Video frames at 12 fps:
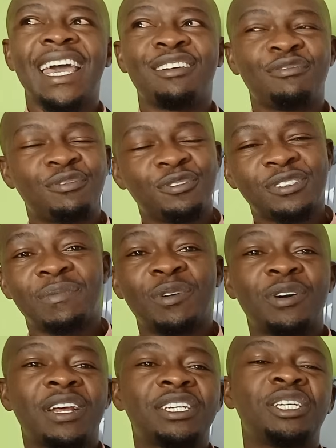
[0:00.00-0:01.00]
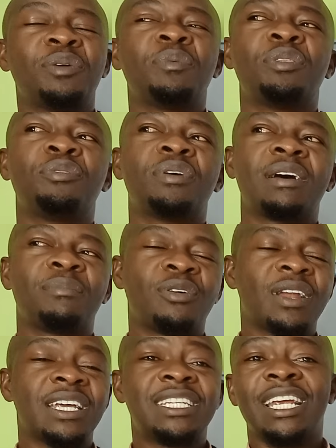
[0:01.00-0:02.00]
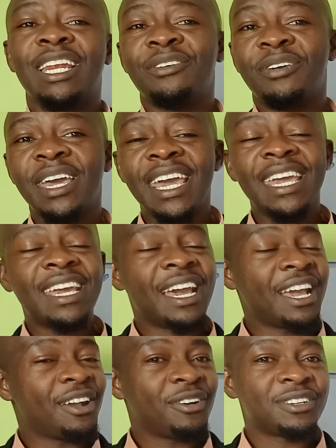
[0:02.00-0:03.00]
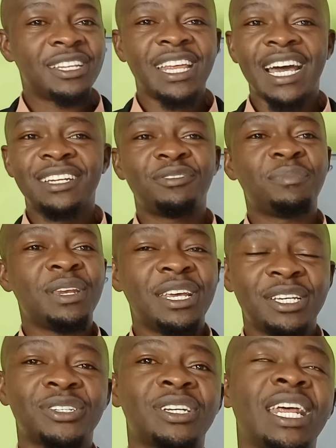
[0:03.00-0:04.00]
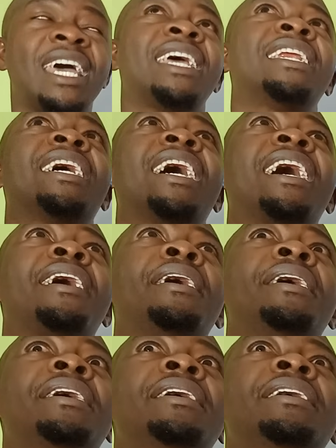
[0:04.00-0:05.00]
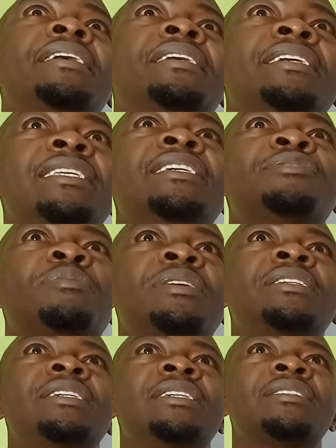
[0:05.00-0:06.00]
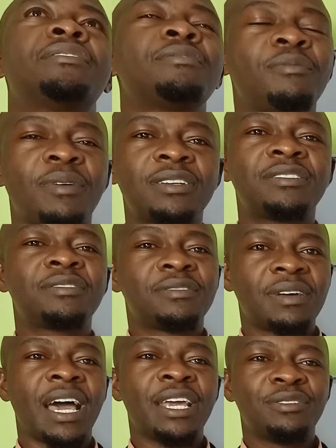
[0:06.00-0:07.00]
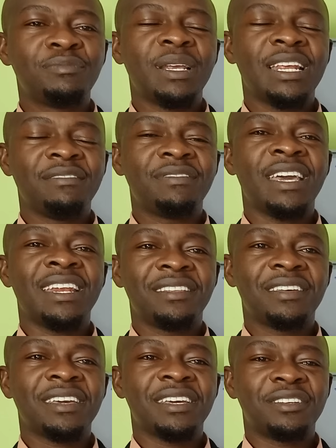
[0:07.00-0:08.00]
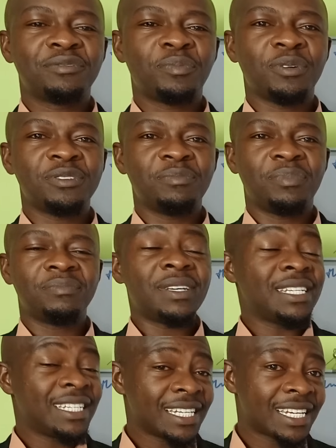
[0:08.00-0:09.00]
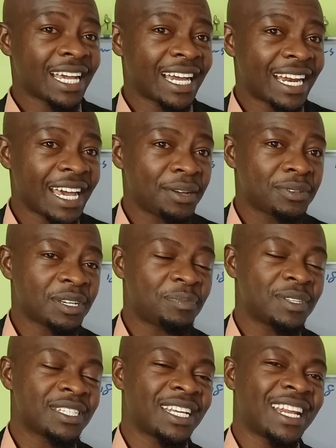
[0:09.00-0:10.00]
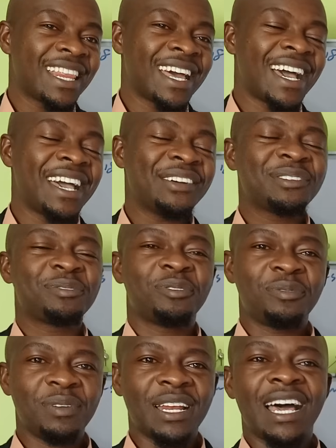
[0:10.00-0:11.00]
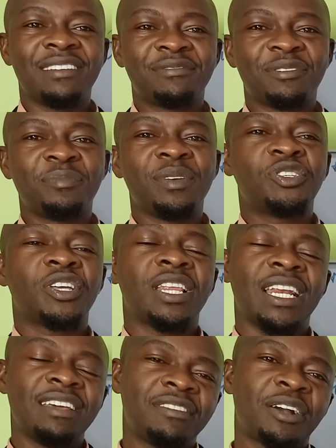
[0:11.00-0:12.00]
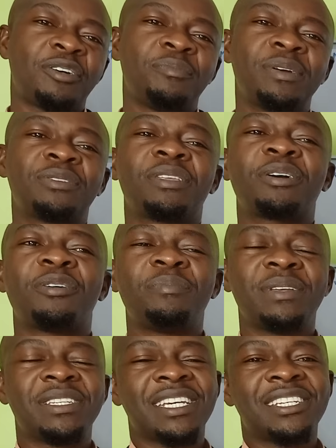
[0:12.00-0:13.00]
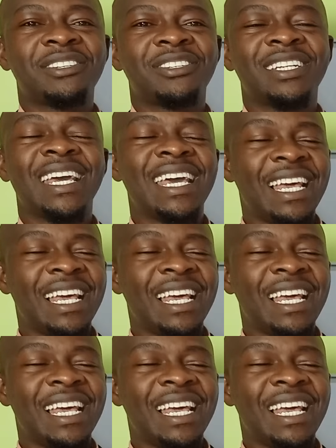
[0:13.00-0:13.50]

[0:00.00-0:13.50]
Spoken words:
And of course, I'm gonna share with you, and I'm gonna tell you, hey, I got that nomination, and it is what it is. You know what? I do believe anything it is possible. And just like an iron sharpens another iron, so do we learn from each other. Leave a comment on the comment section.